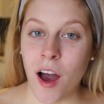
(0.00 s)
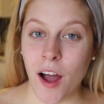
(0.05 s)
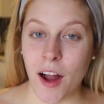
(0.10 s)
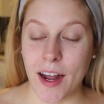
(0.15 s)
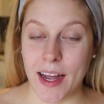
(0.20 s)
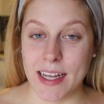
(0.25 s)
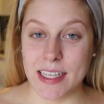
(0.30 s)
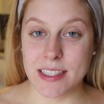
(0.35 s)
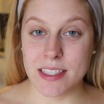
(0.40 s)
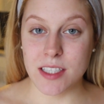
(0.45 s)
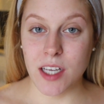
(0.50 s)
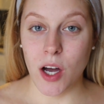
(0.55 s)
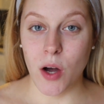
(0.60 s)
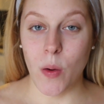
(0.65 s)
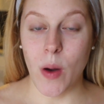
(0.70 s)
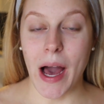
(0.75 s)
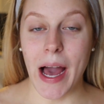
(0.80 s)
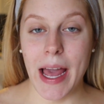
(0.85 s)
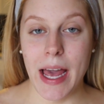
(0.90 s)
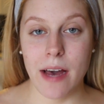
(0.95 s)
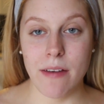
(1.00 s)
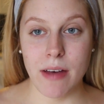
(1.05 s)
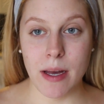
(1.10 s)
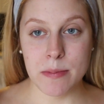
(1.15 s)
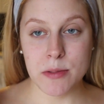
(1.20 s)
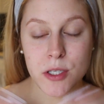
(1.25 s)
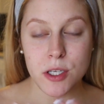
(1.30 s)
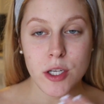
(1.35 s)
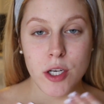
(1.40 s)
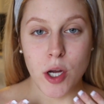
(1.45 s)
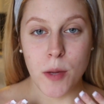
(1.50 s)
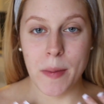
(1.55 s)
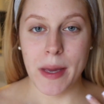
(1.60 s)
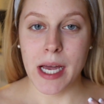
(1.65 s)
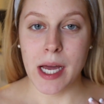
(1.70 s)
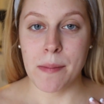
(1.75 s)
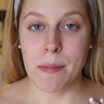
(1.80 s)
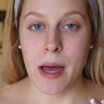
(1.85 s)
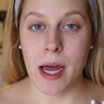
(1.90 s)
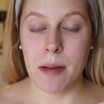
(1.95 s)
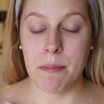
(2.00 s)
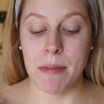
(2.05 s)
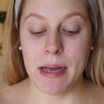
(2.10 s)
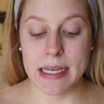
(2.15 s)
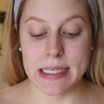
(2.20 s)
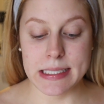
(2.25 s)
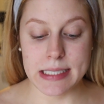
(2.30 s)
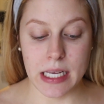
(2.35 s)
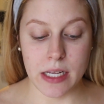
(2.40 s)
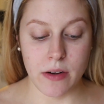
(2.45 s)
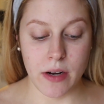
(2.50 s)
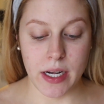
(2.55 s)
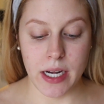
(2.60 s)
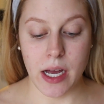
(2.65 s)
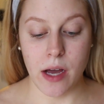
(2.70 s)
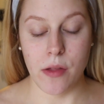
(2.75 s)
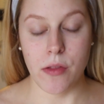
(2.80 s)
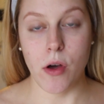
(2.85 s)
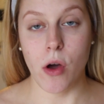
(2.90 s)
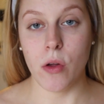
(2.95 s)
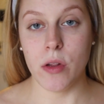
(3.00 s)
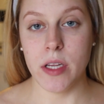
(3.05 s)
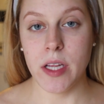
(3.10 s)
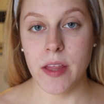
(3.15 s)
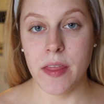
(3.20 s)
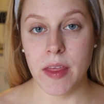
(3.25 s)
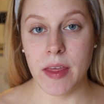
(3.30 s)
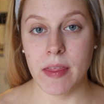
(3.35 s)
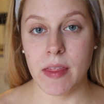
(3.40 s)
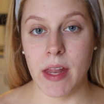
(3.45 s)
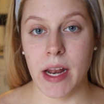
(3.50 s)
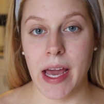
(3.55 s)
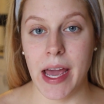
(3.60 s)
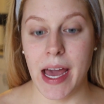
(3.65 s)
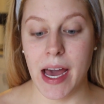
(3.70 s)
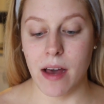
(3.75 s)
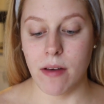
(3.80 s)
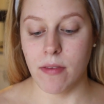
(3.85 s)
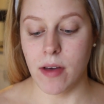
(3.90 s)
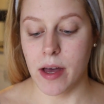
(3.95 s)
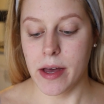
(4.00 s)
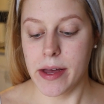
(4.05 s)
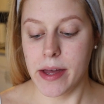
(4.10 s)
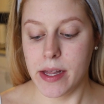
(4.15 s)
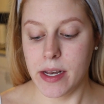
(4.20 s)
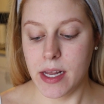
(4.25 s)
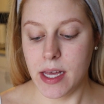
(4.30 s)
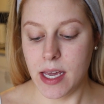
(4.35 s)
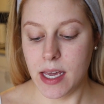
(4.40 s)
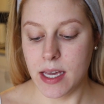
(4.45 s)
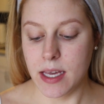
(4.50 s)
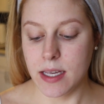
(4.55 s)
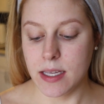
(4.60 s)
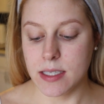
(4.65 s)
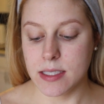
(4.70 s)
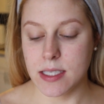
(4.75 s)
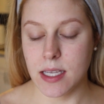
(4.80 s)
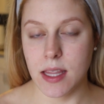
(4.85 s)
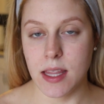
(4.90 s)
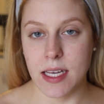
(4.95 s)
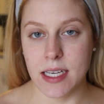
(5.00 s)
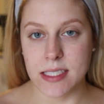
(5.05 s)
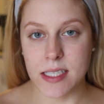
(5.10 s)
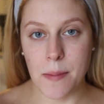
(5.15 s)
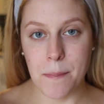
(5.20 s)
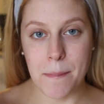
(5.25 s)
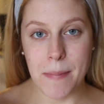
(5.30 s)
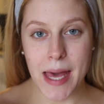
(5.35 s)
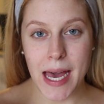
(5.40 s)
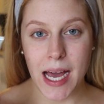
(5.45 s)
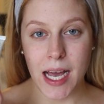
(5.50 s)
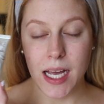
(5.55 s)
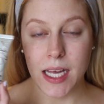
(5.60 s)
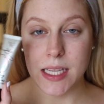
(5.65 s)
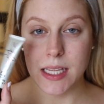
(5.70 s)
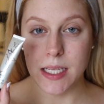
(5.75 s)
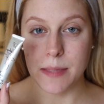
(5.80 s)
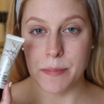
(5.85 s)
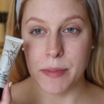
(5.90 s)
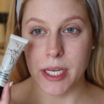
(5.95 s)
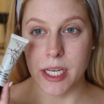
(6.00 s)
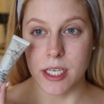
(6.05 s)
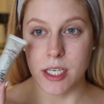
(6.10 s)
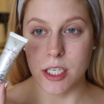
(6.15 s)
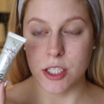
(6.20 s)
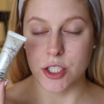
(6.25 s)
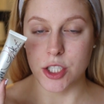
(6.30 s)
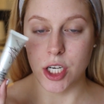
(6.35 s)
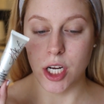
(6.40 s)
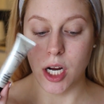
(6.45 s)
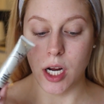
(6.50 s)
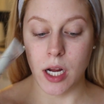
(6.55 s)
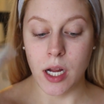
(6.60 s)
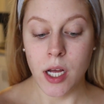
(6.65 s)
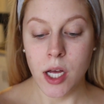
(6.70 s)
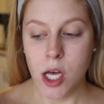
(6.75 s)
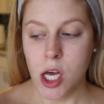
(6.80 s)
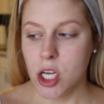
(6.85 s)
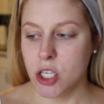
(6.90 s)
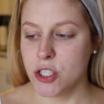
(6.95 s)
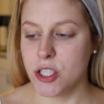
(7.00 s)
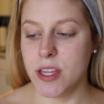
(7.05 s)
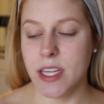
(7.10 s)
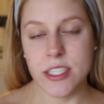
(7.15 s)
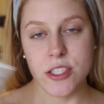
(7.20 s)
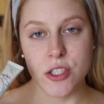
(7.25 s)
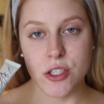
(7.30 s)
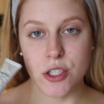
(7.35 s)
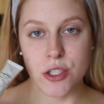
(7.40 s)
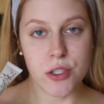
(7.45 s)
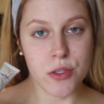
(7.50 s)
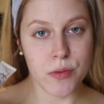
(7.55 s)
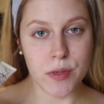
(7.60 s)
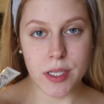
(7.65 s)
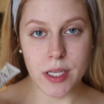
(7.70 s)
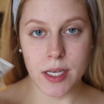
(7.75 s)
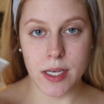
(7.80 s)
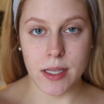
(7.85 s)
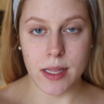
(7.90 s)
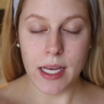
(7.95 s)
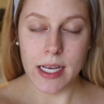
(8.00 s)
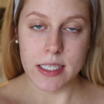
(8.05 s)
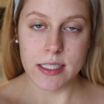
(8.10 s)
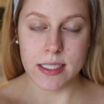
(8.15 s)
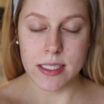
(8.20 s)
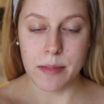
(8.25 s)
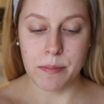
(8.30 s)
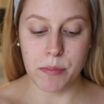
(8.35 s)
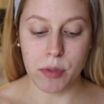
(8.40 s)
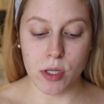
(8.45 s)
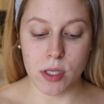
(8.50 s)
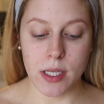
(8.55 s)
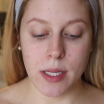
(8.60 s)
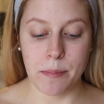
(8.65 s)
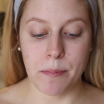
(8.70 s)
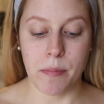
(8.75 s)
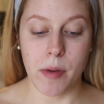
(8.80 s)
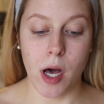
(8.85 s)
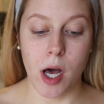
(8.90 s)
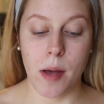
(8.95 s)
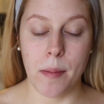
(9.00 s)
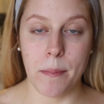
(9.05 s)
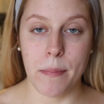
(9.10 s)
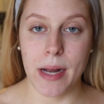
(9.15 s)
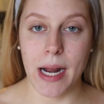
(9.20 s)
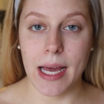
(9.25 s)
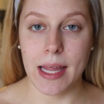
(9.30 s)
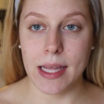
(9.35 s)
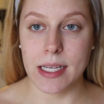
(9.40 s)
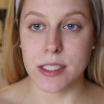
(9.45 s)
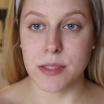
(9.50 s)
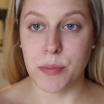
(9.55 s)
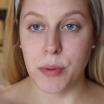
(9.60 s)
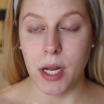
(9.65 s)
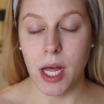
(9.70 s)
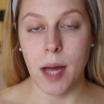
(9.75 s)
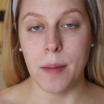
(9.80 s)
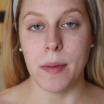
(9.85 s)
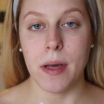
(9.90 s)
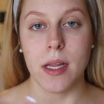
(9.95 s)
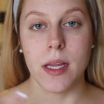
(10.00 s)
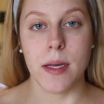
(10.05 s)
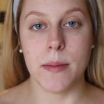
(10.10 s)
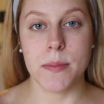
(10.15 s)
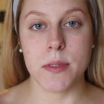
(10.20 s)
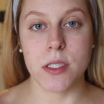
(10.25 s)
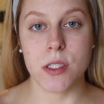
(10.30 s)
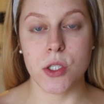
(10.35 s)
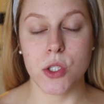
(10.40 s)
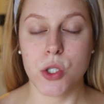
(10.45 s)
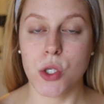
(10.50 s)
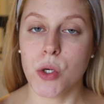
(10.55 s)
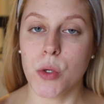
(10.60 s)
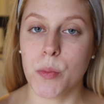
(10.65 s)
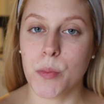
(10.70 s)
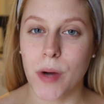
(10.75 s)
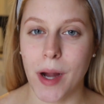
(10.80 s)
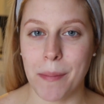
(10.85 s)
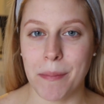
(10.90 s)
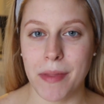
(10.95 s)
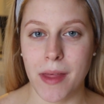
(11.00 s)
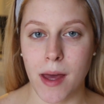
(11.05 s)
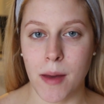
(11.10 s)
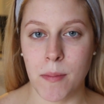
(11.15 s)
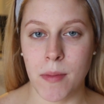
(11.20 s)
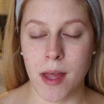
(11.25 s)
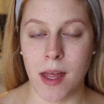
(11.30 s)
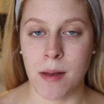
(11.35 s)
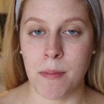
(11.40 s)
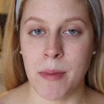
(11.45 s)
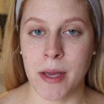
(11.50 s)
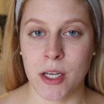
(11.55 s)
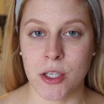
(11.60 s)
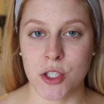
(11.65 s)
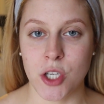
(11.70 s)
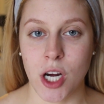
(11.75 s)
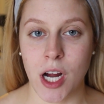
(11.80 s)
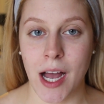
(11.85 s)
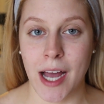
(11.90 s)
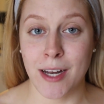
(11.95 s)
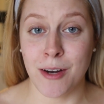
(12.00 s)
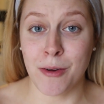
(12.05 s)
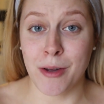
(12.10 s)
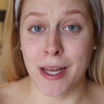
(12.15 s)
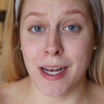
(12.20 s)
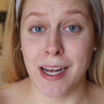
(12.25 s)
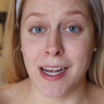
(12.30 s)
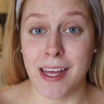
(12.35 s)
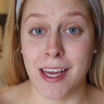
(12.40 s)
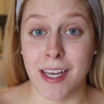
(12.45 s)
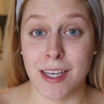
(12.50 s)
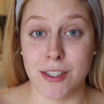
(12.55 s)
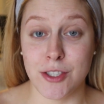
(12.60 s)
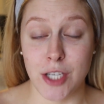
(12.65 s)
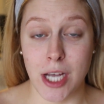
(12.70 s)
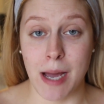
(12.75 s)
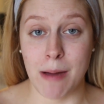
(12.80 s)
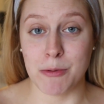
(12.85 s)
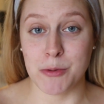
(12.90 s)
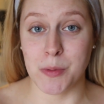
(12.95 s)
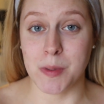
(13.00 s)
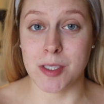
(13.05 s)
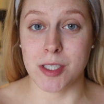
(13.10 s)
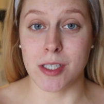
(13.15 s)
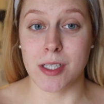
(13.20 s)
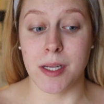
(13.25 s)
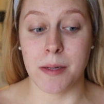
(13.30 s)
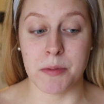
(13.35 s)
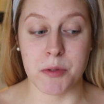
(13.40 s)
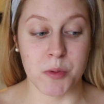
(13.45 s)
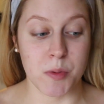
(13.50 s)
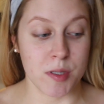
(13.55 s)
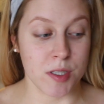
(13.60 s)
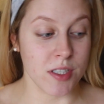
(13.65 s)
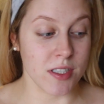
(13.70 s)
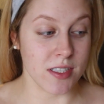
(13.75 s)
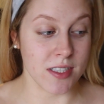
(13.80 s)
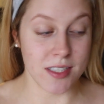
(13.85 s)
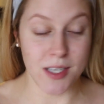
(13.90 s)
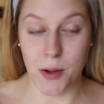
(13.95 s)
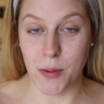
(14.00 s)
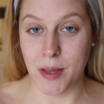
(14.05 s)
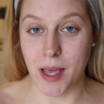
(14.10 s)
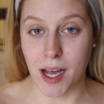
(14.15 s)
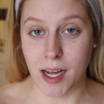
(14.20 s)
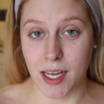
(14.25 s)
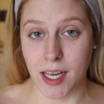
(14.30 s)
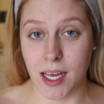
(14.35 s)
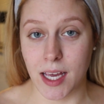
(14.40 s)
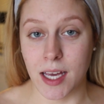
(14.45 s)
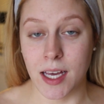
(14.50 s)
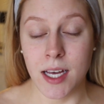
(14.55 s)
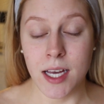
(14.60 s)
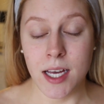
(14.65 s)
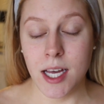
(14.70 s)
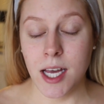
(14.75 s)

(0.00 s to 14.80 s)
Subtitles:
Alright, so I have absolutely no makeup on my skin right now. The only thing that I have on is this MAC lip conditioner. So this is just a really like simple lip balm, but I like to put it on my lips to prep them and make sure I don't get any chapped winter lips, which is so yucky.